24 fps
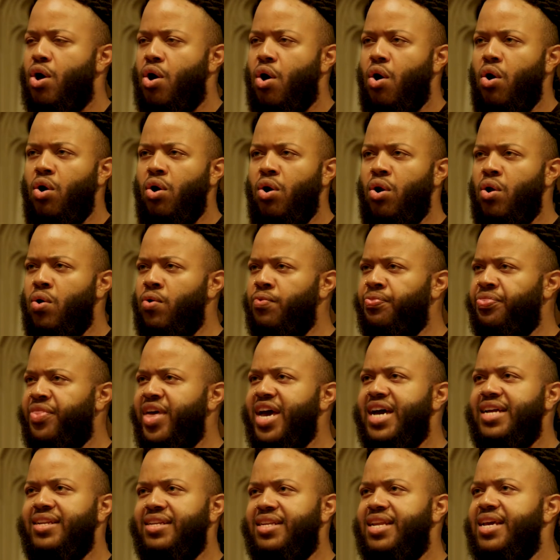all on
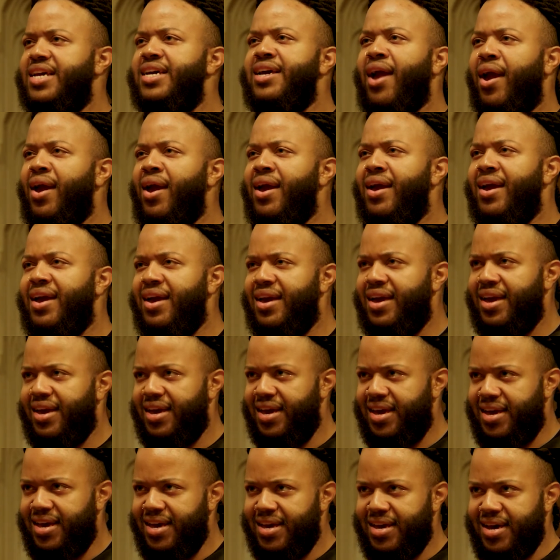that
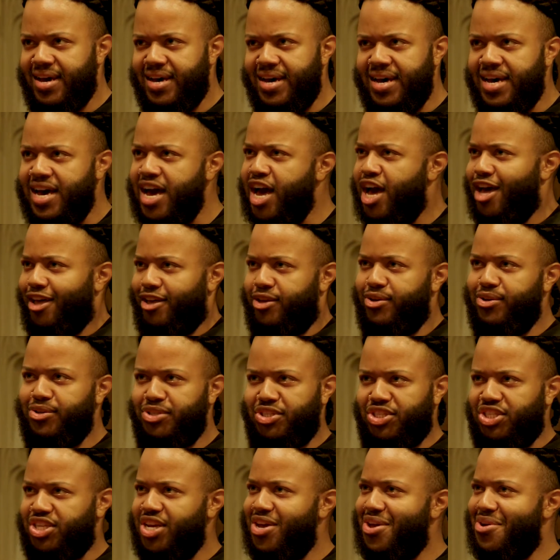day. You'll
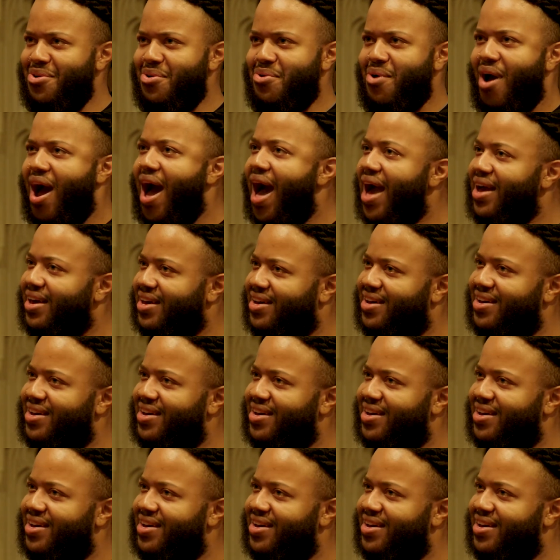say, rock,